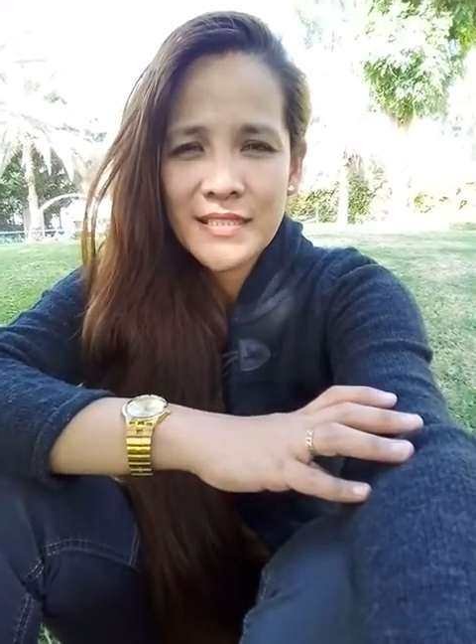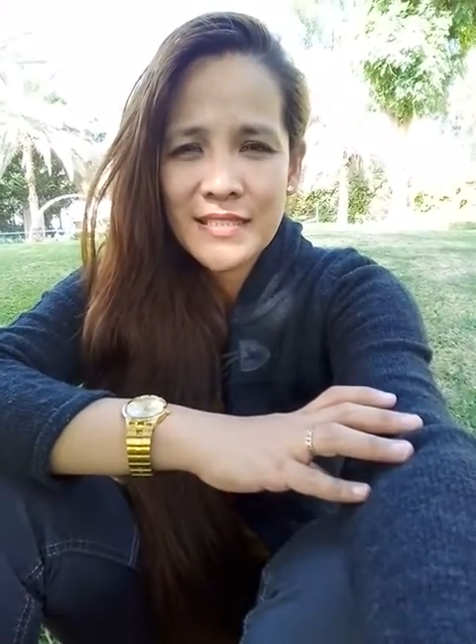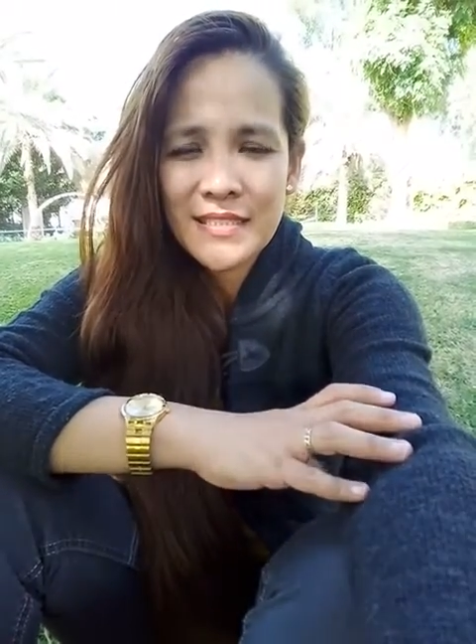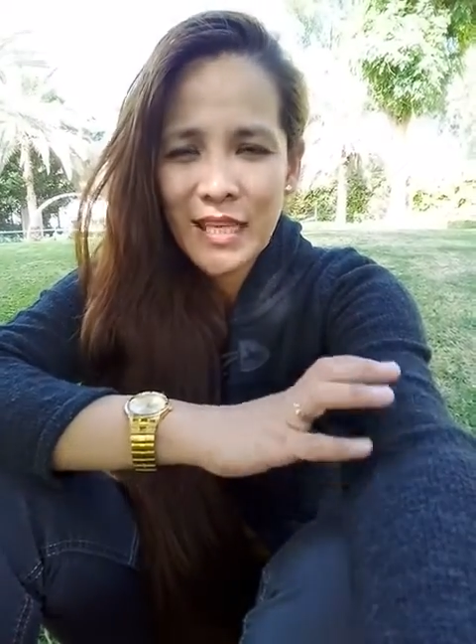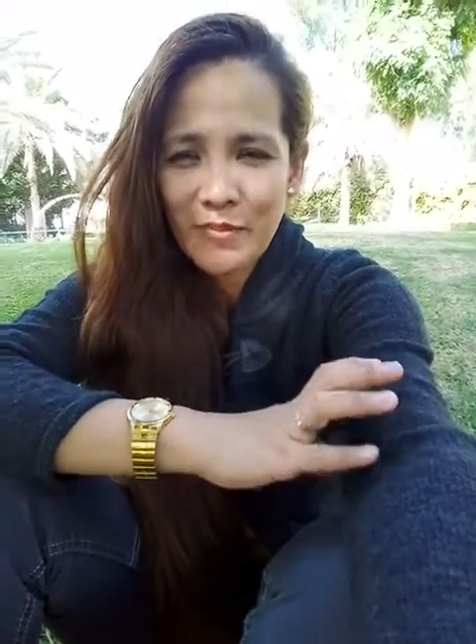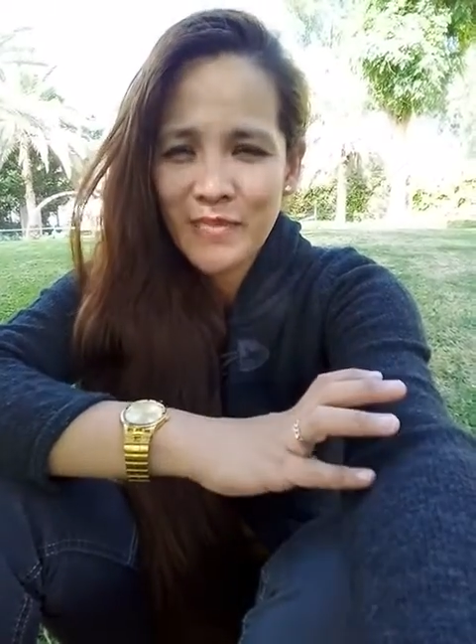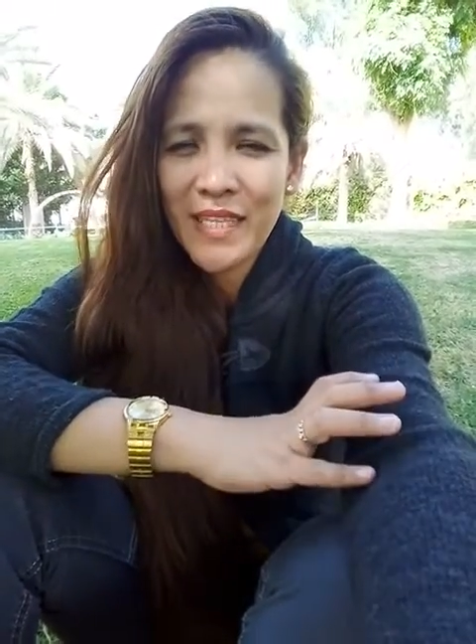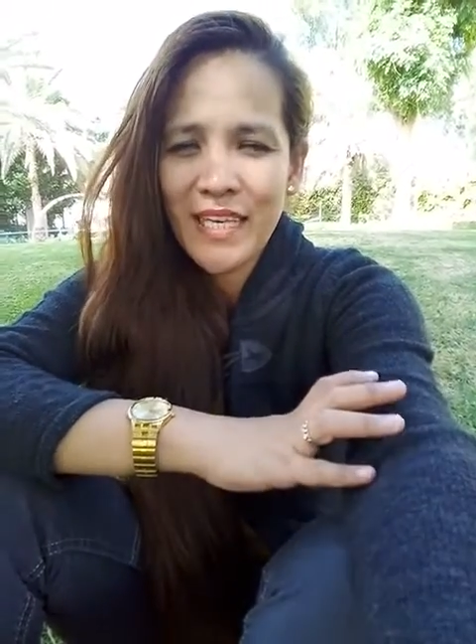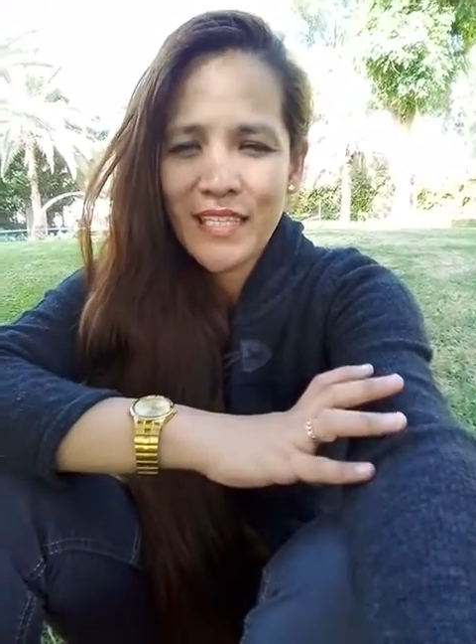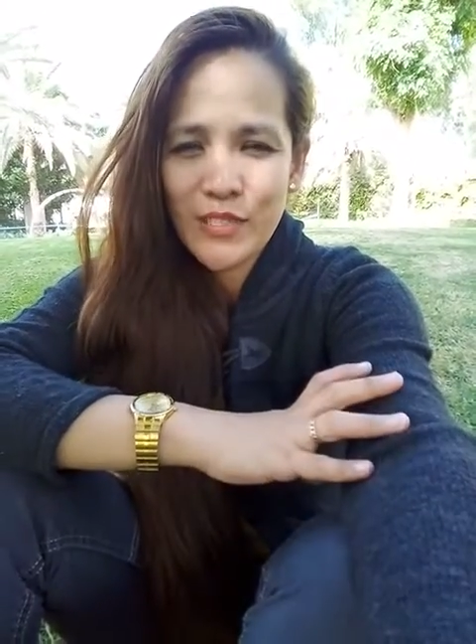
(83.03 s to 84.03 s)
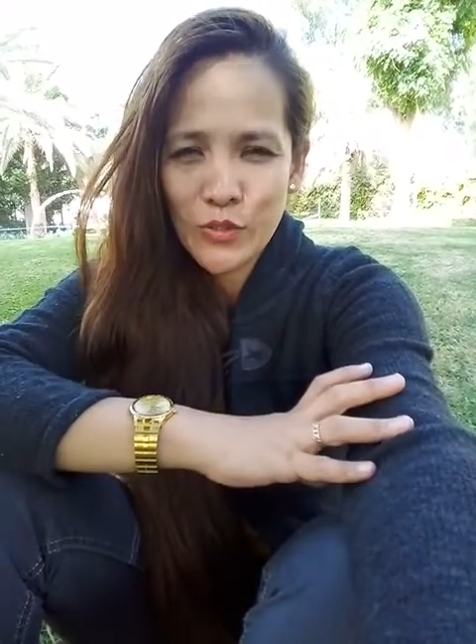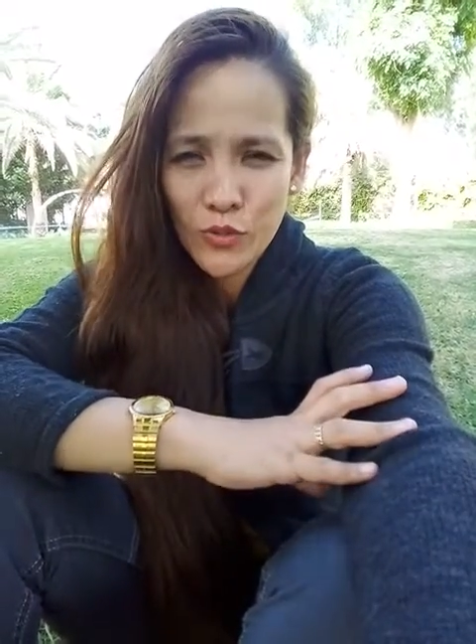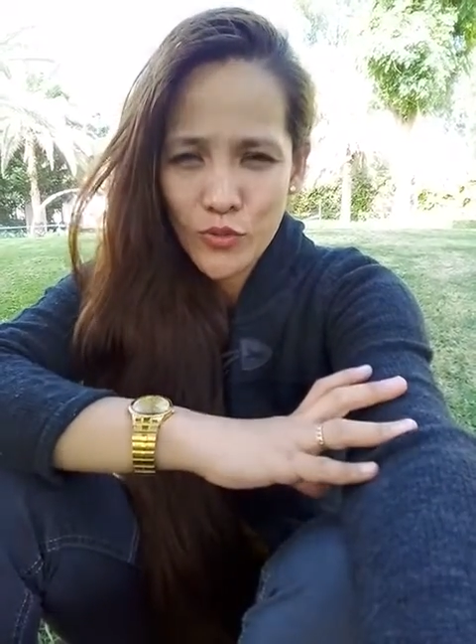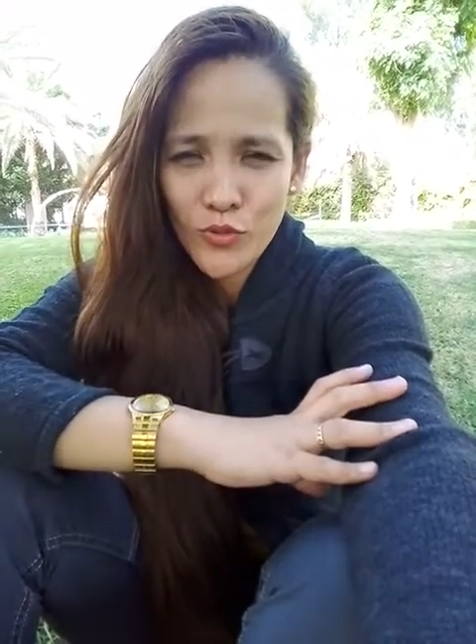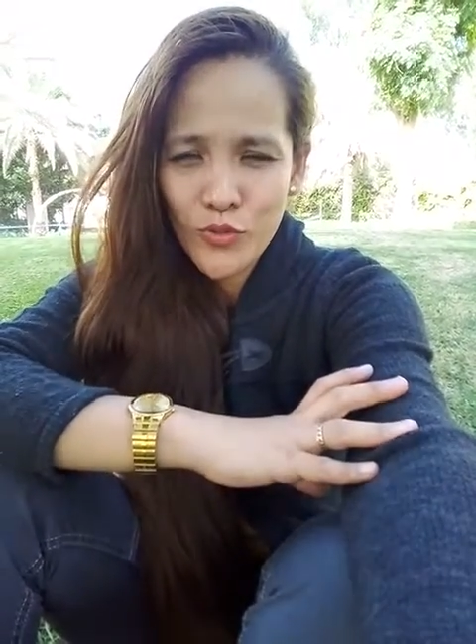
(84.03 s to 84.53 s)
Someday
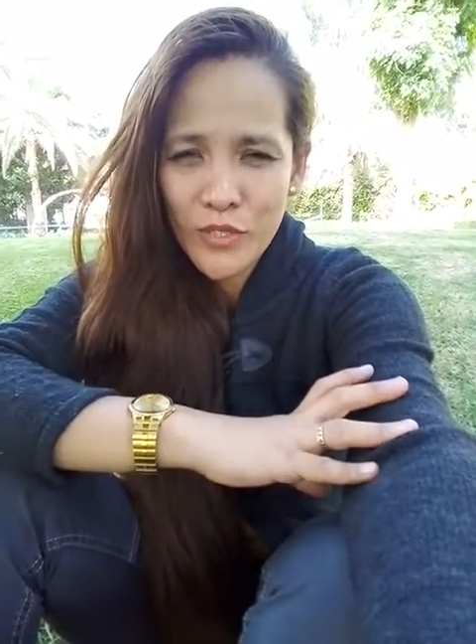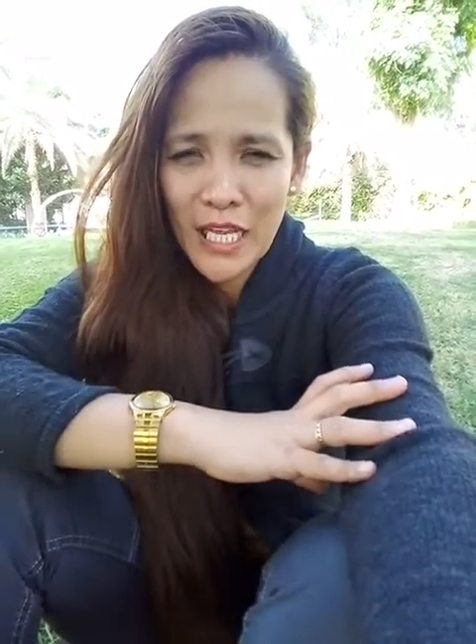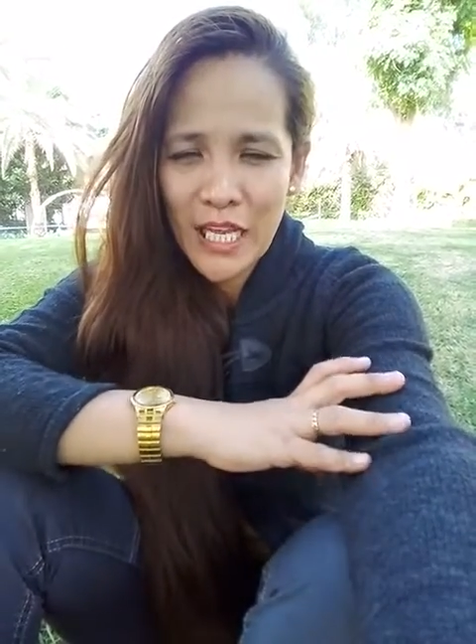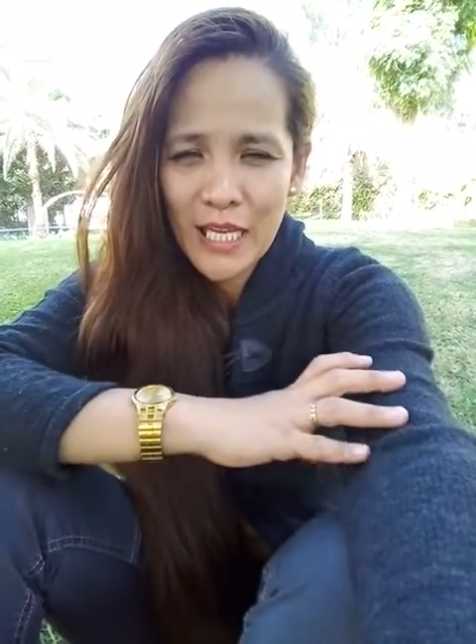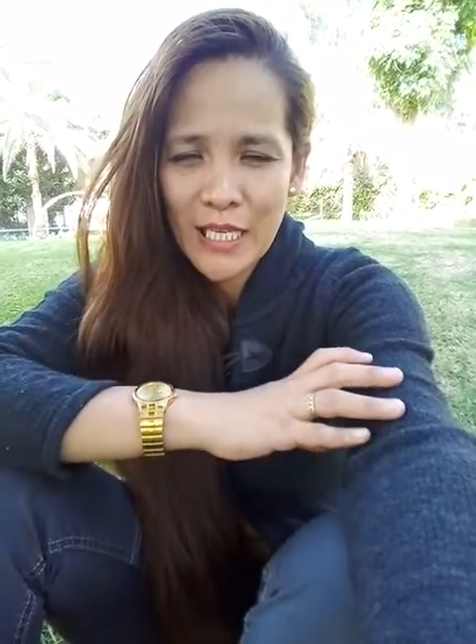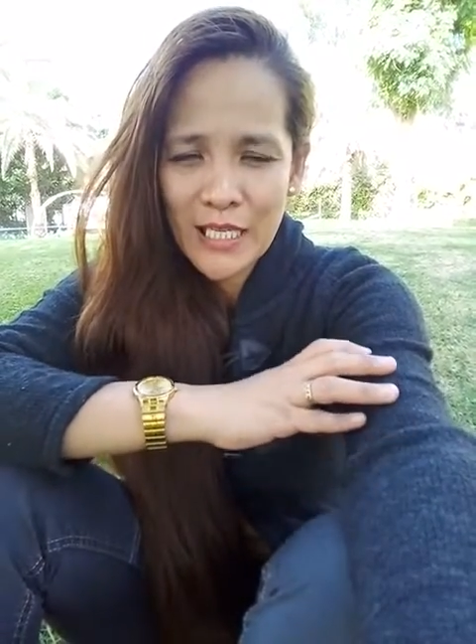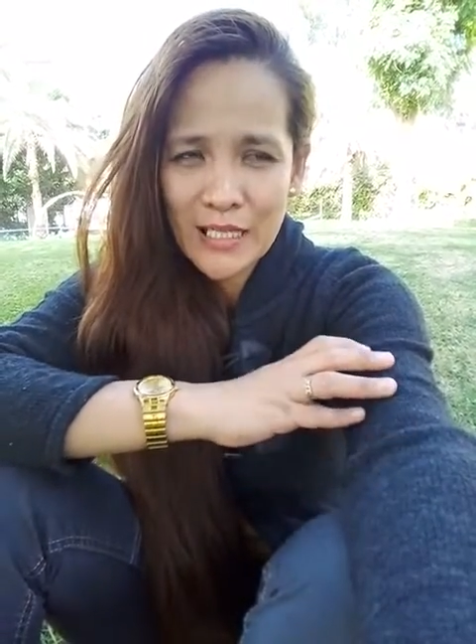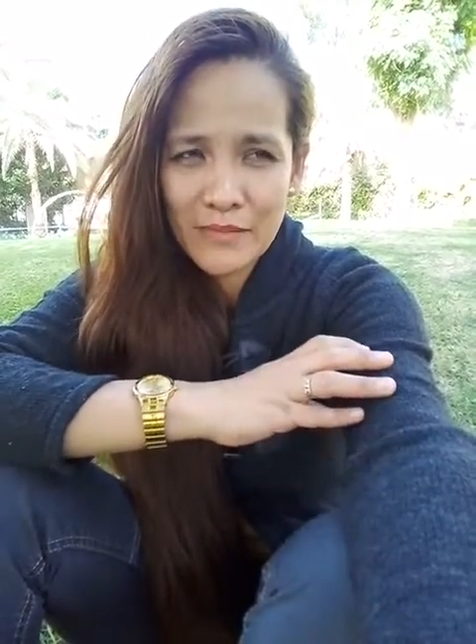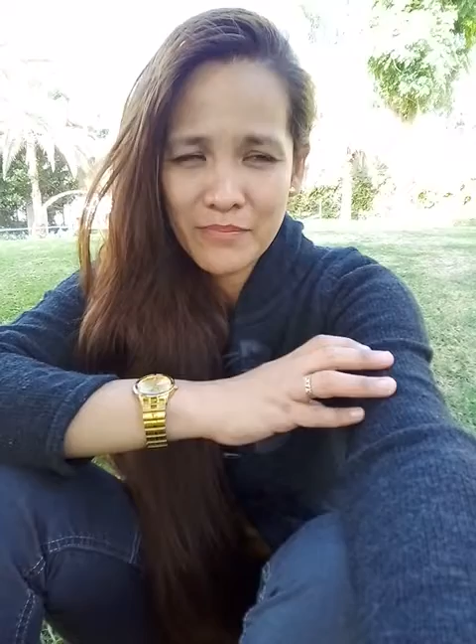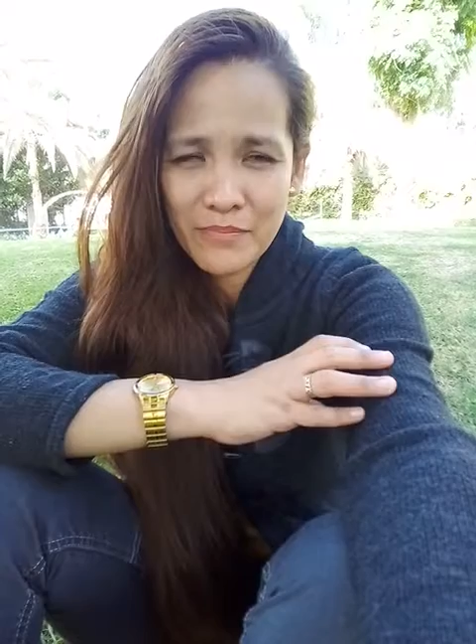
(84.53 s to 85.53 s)
soon I'll